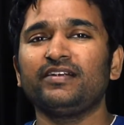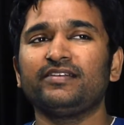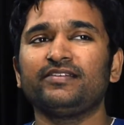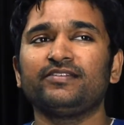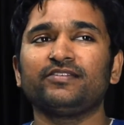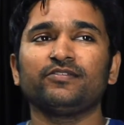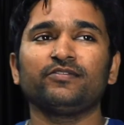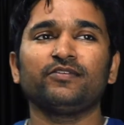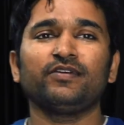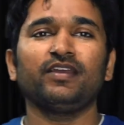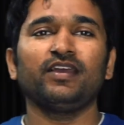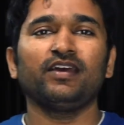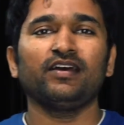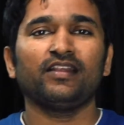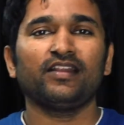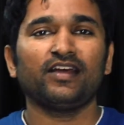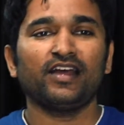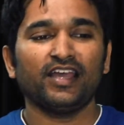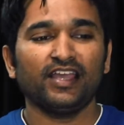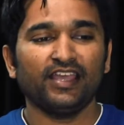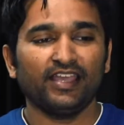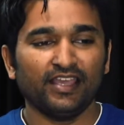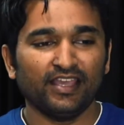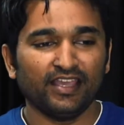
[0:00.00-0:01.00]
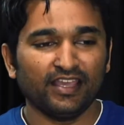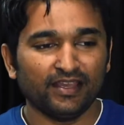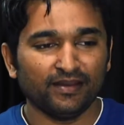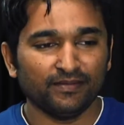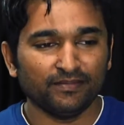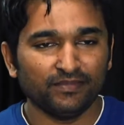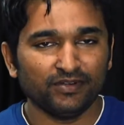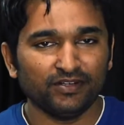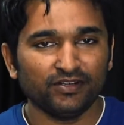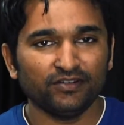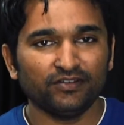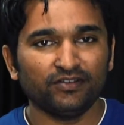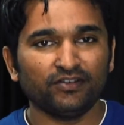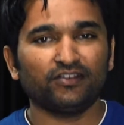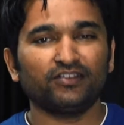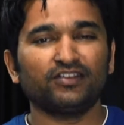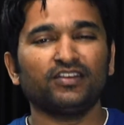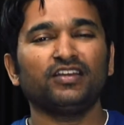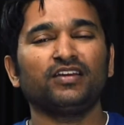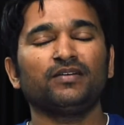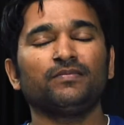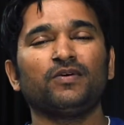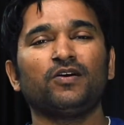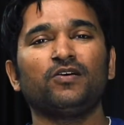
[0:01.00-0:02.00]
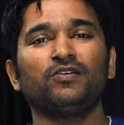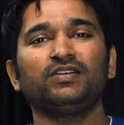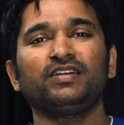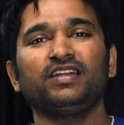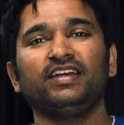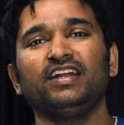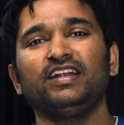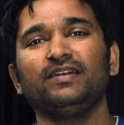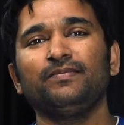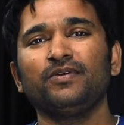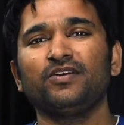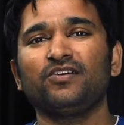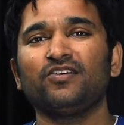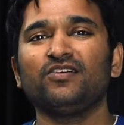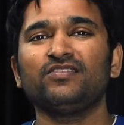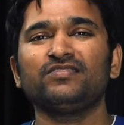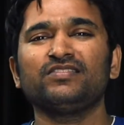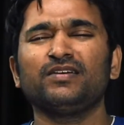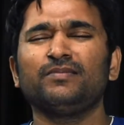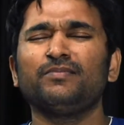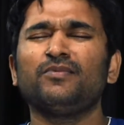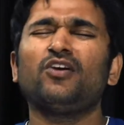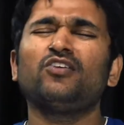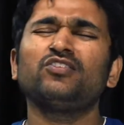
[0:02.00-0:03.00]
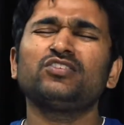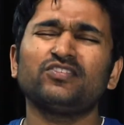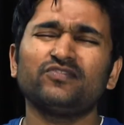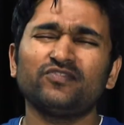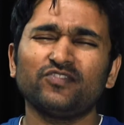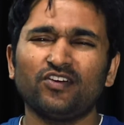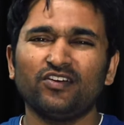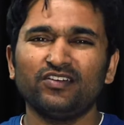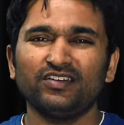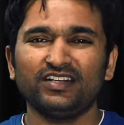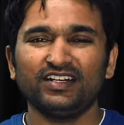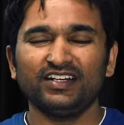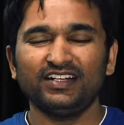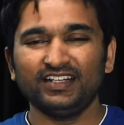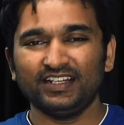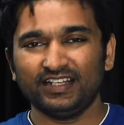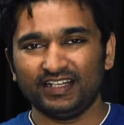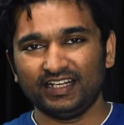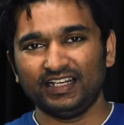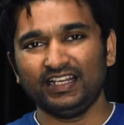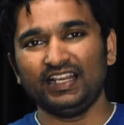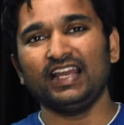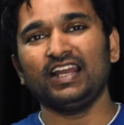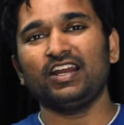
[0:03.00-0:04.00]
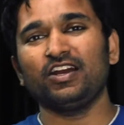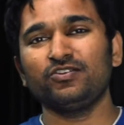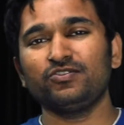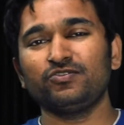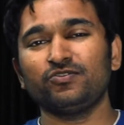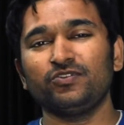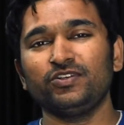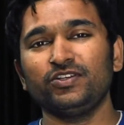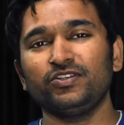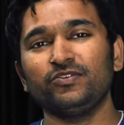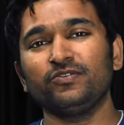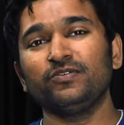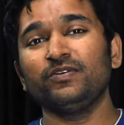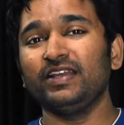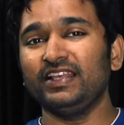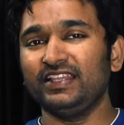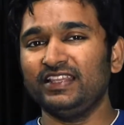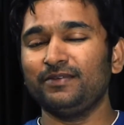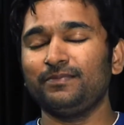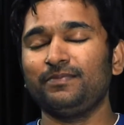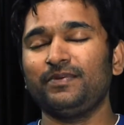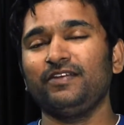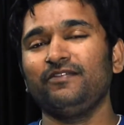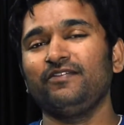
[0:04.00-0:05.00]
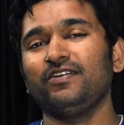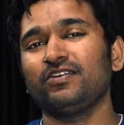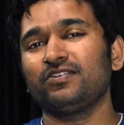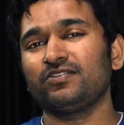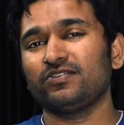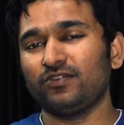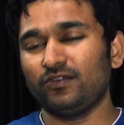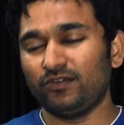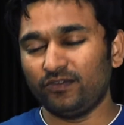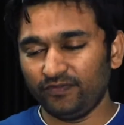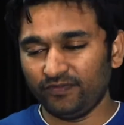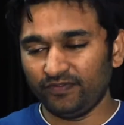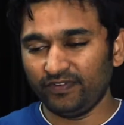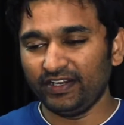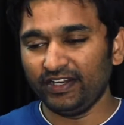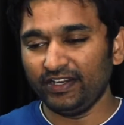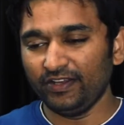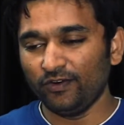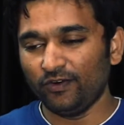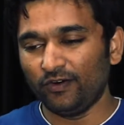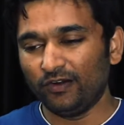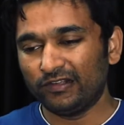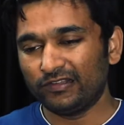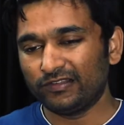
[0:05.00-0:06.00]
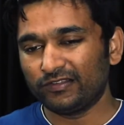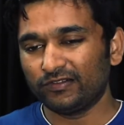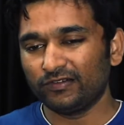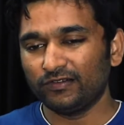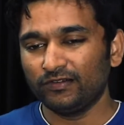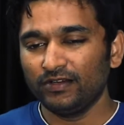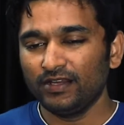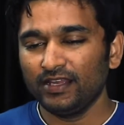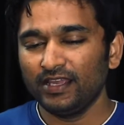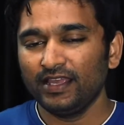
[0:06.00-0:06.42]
So here I am talking about it because I'm out of content, like I told you in the previous video also.